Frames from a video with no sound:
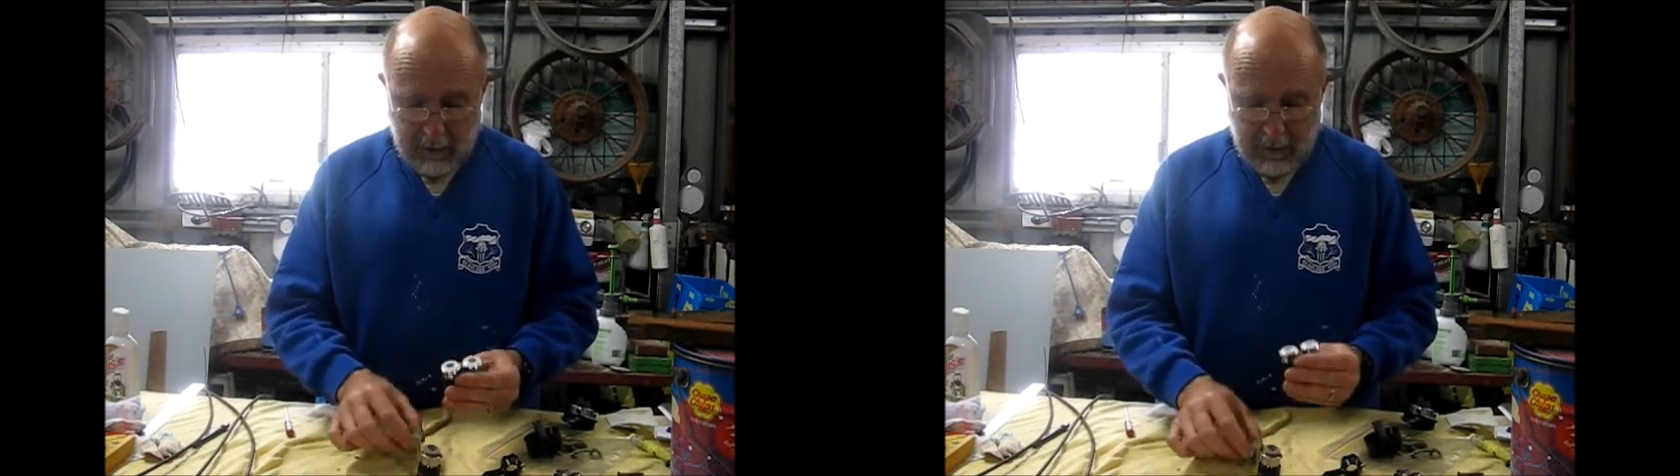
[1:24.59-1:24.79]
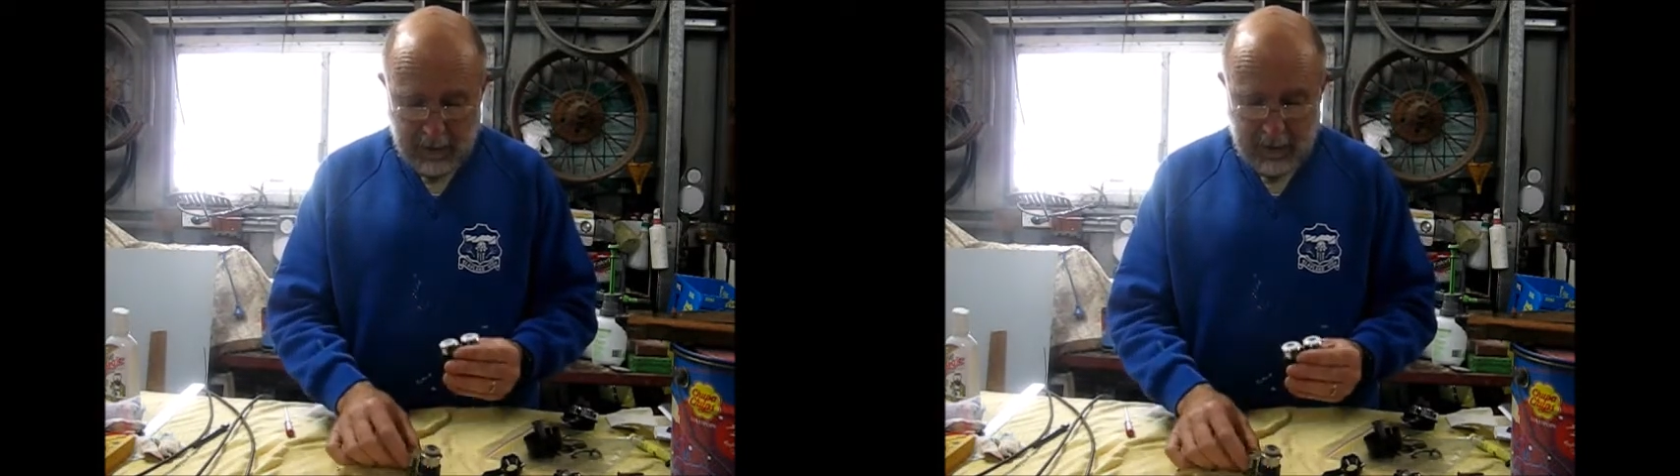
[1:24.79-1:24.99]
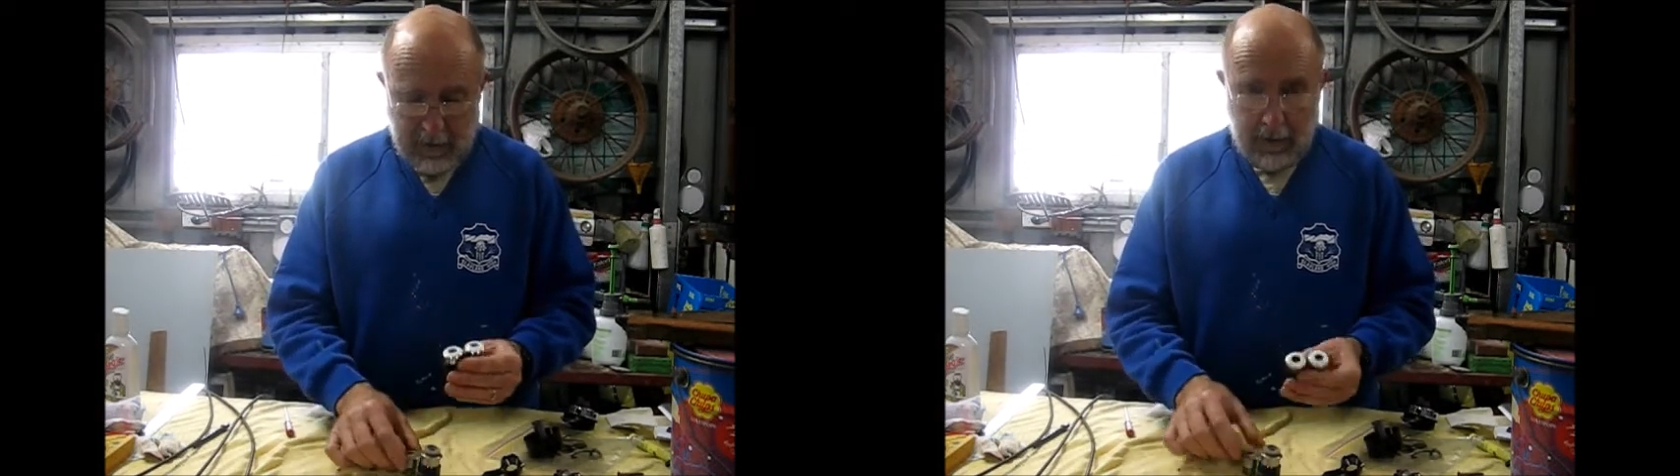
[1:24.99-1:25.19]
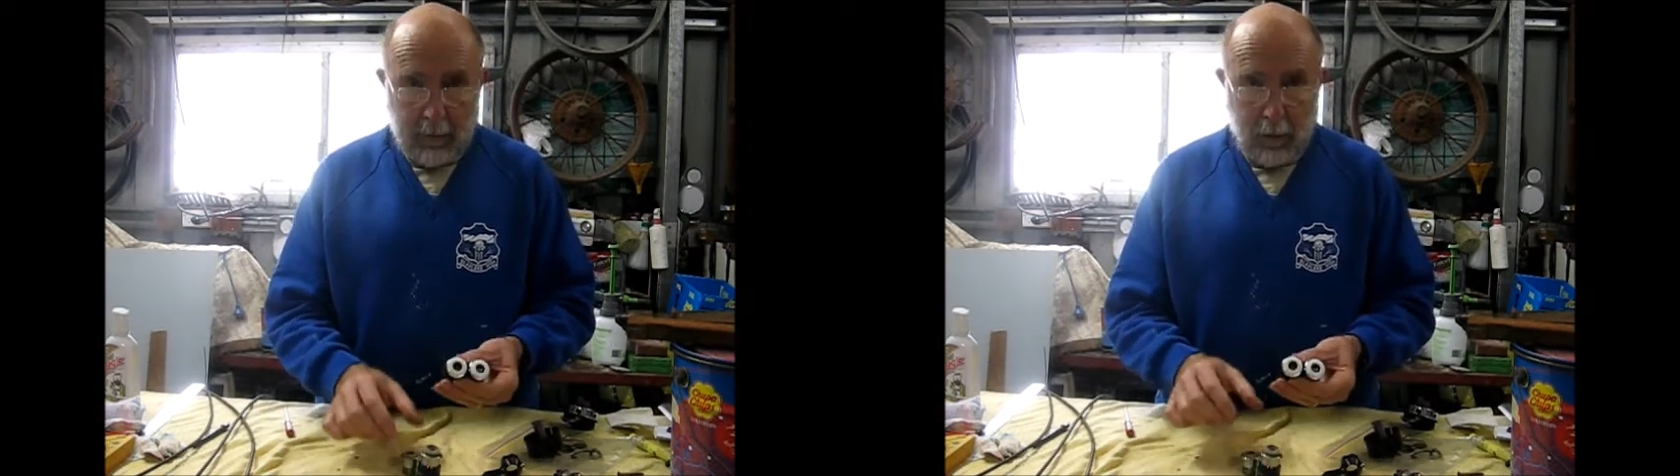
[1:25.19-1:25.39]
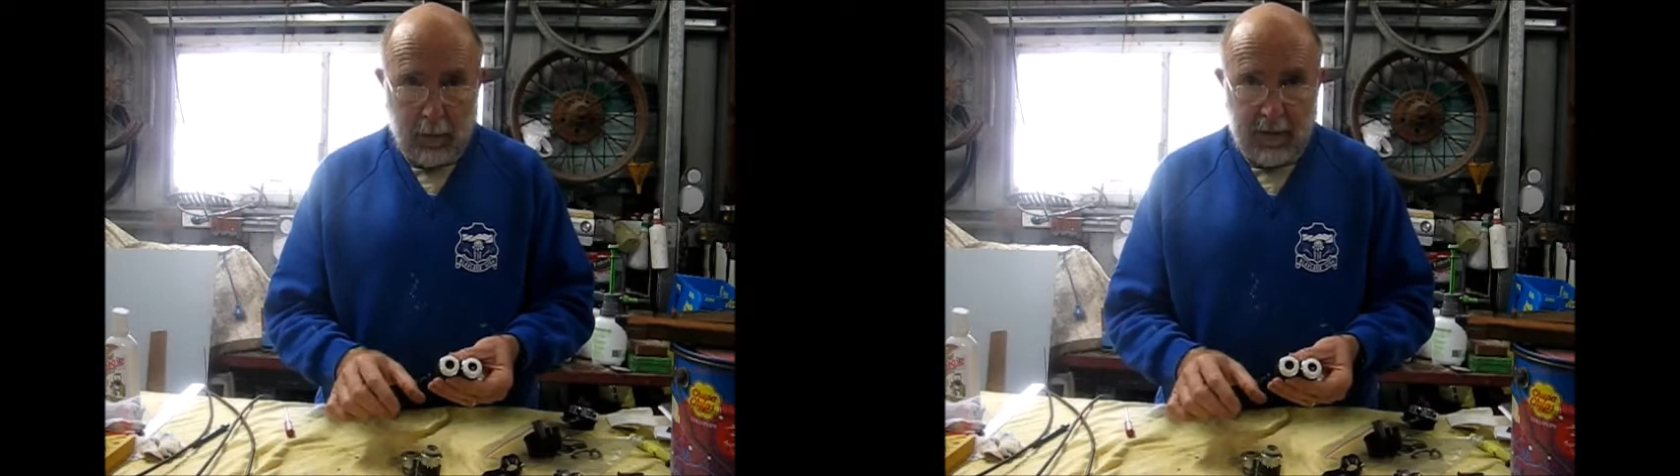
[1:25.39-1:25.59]
and certainly
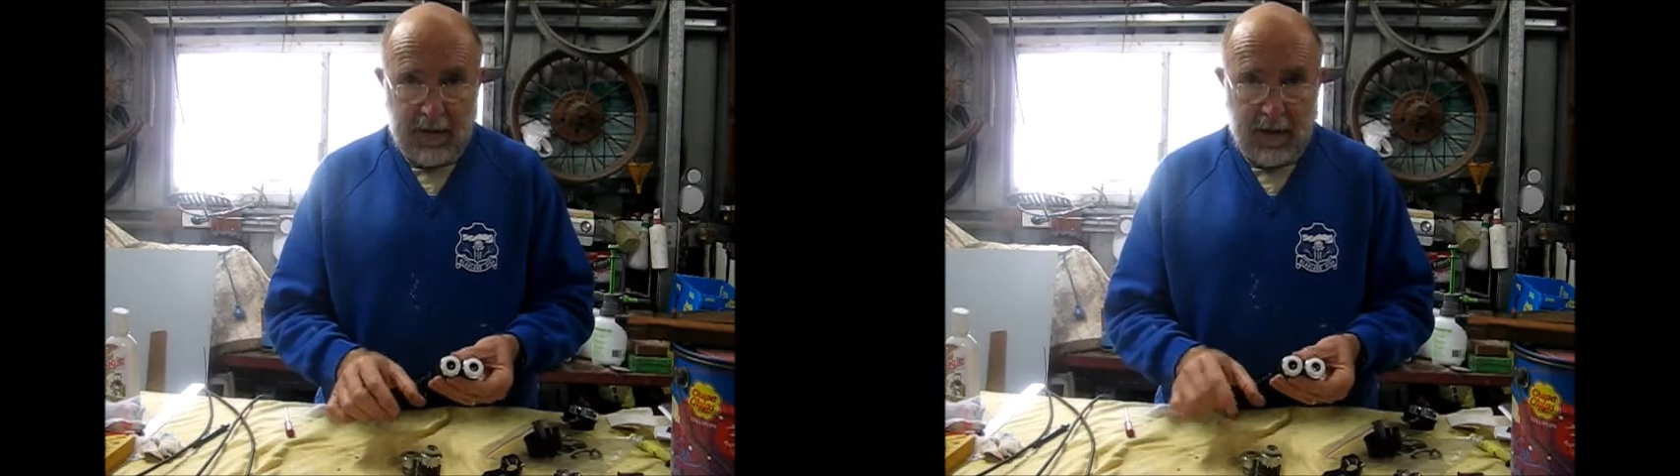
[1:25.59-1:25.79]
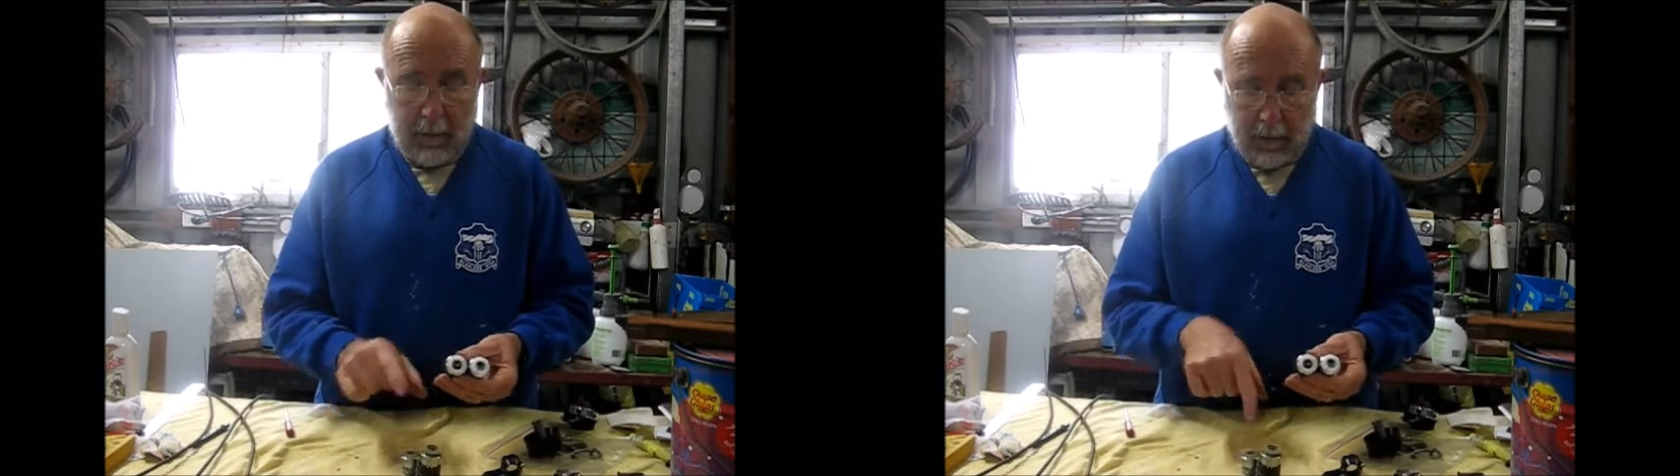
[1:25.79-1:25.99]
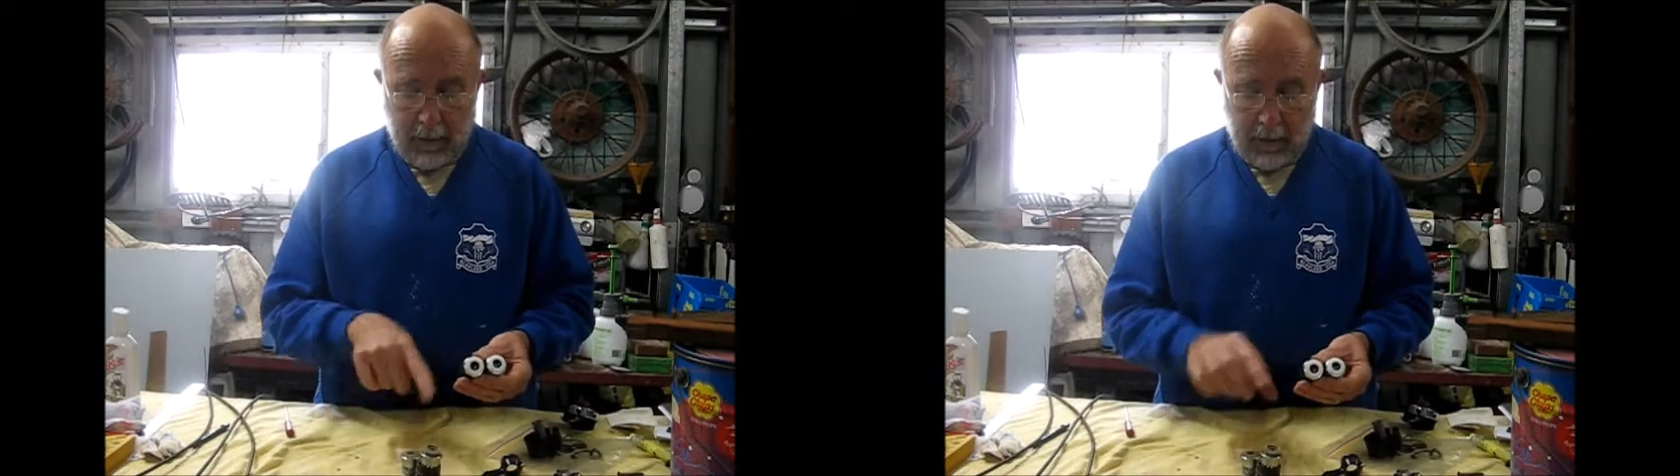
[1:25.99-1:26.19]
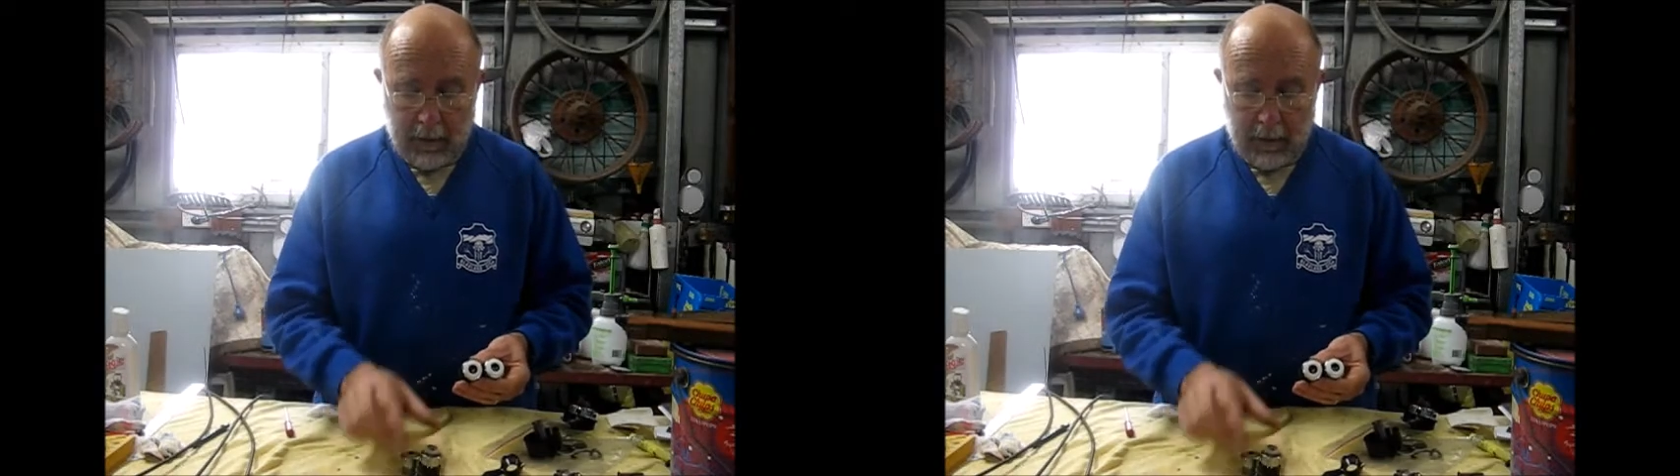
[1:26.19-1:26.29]
more presentable